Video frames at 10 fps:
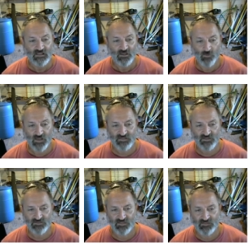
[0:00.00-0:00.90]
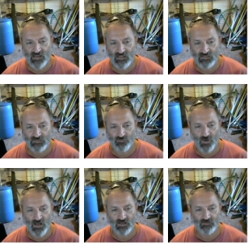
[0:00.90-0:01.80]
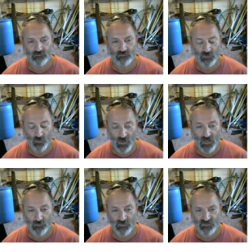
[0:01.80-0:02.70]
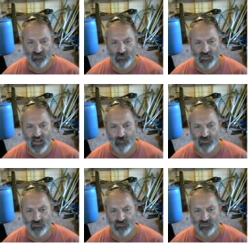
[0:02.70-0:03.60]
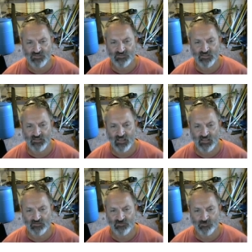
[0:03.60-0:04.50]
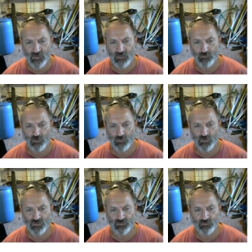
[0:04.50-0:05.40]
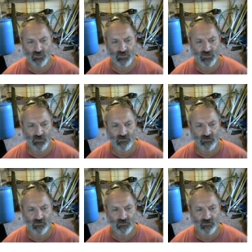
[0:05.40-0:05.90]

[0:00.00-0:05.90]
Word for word: Residents on the island of Guam, Guam consume an average of 16 cans of spam per person per year